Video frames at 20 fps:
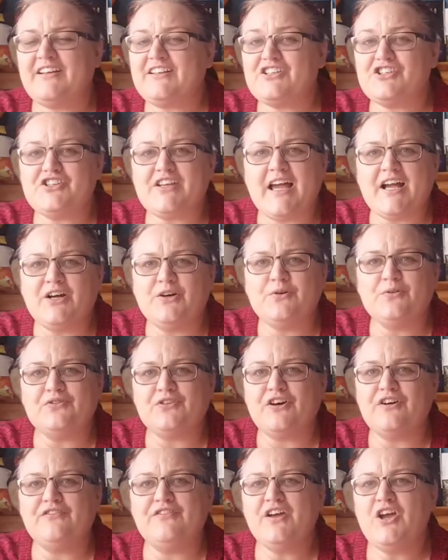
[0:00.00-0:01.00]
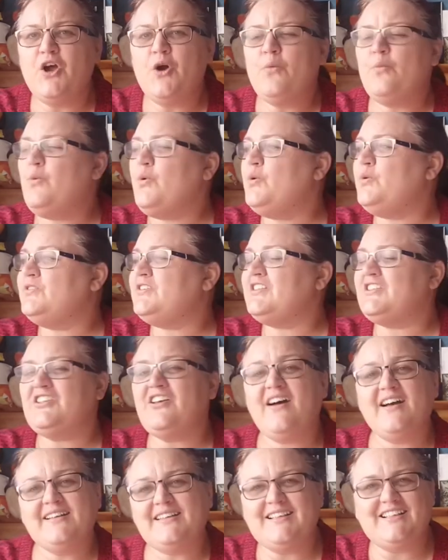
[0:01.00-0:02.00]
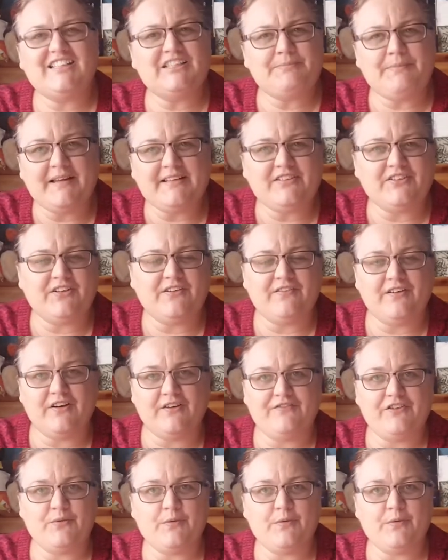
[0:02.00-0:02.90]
without the shackles of what society expected of her,